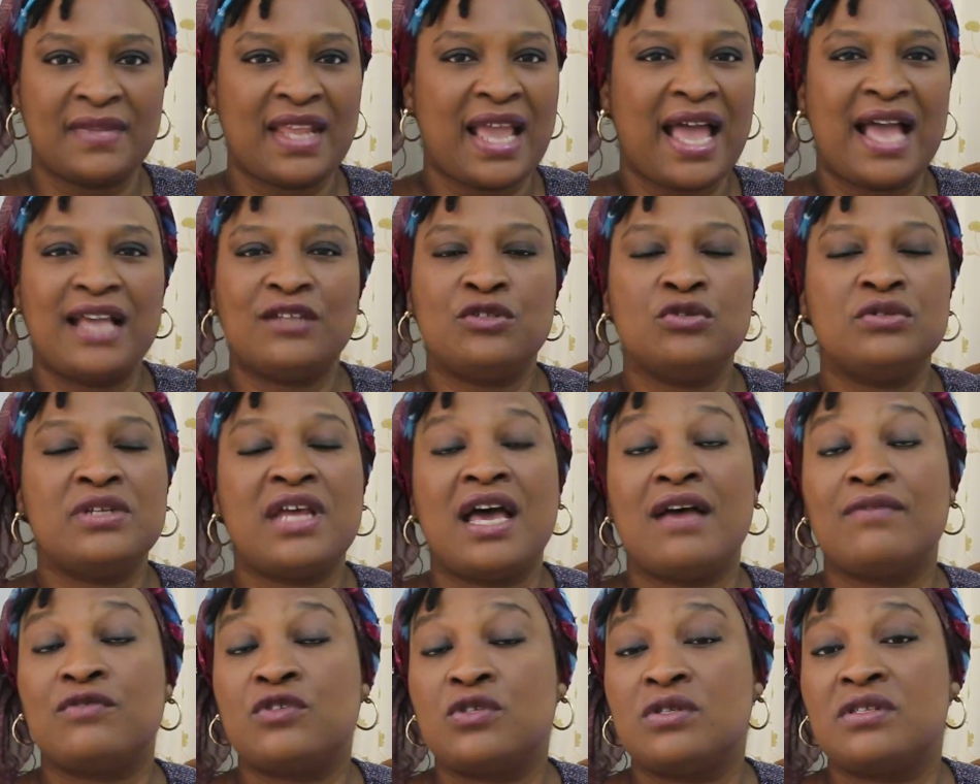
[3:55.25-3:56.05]
I don't
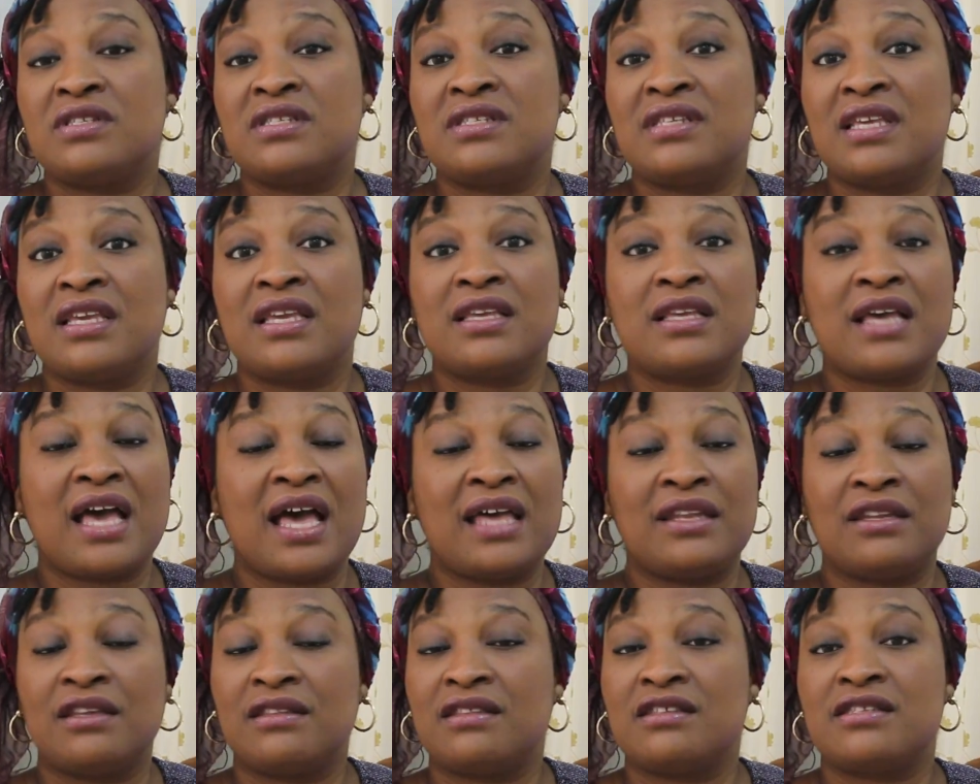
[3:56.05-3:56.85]
have to seek
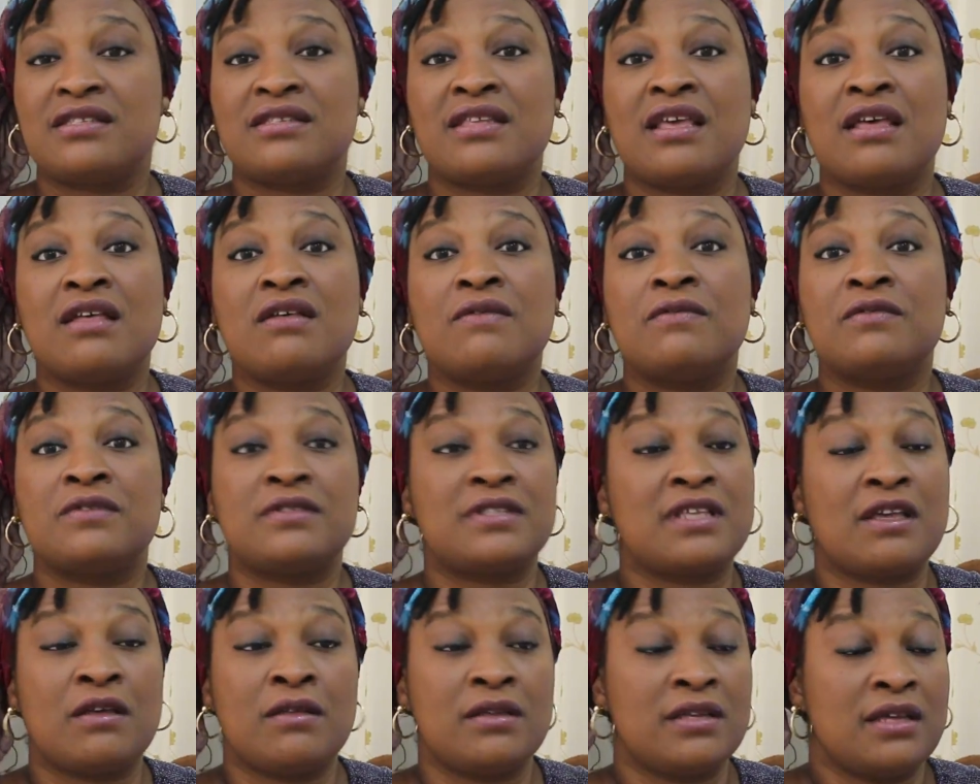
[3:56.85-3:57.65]
another
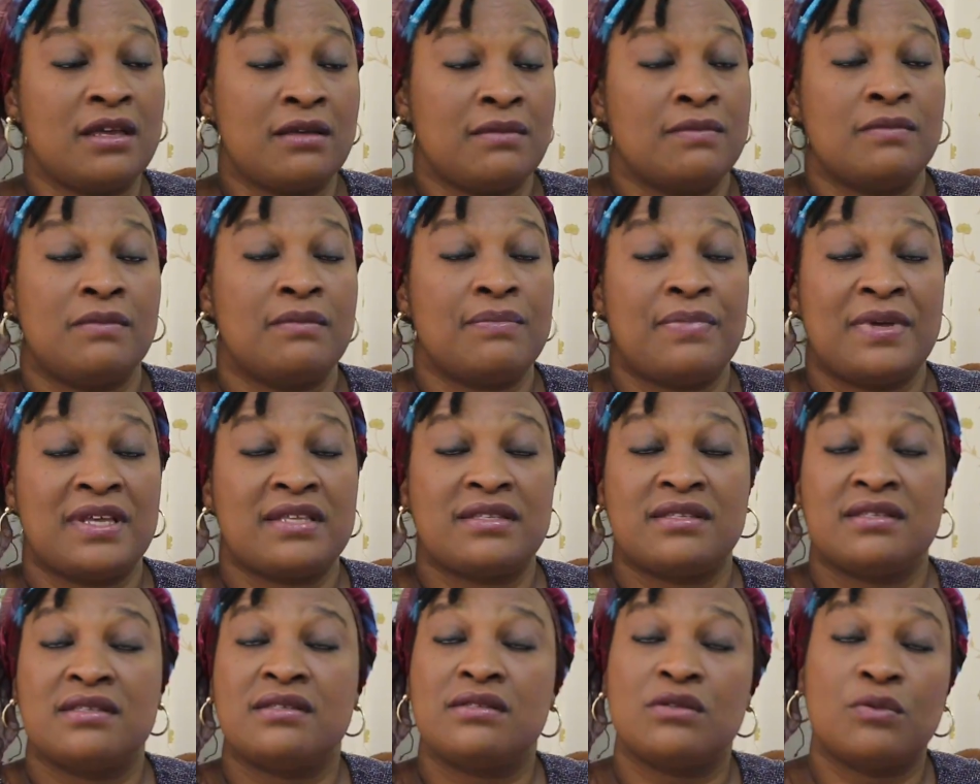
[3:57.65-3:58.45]

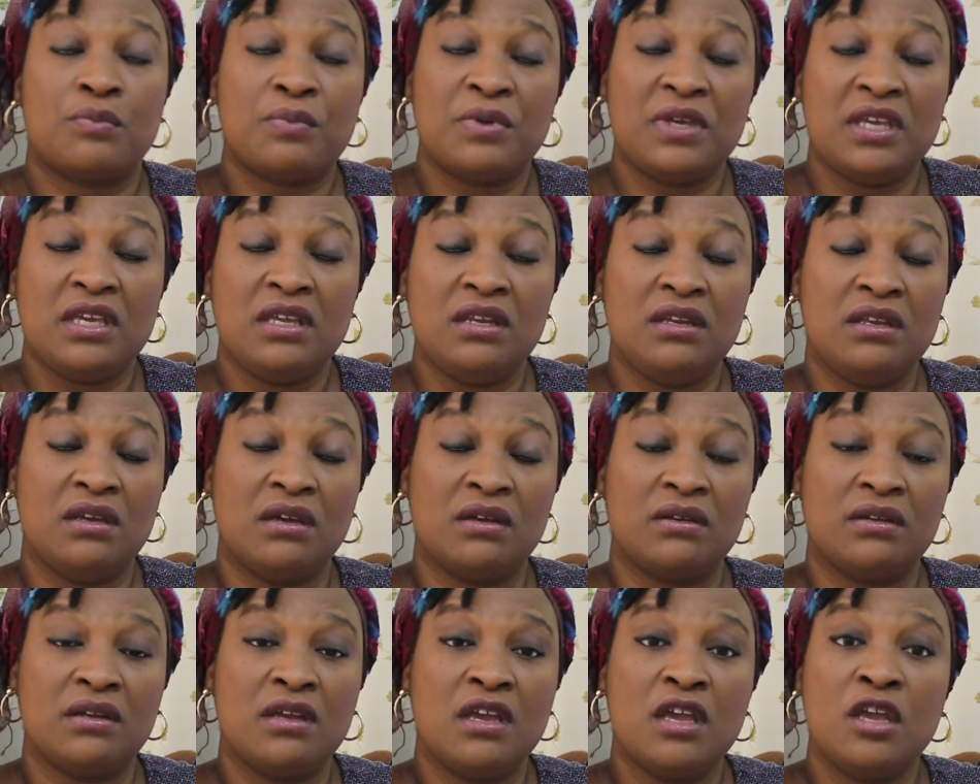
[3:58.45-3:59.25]
person's
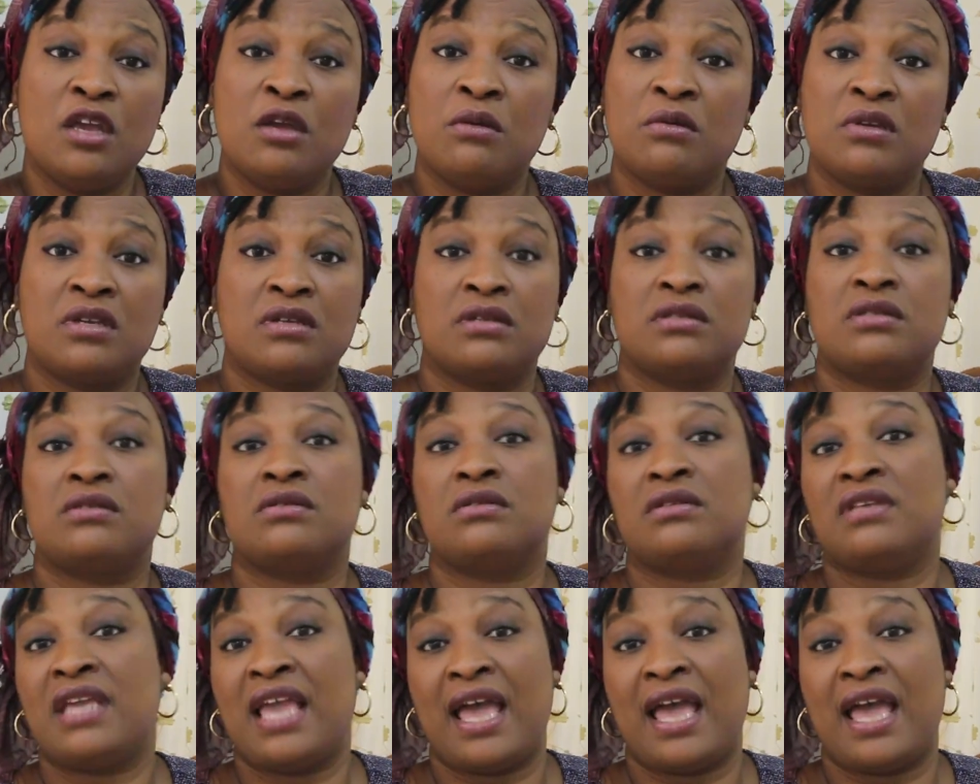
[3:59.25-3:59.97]
opinion because,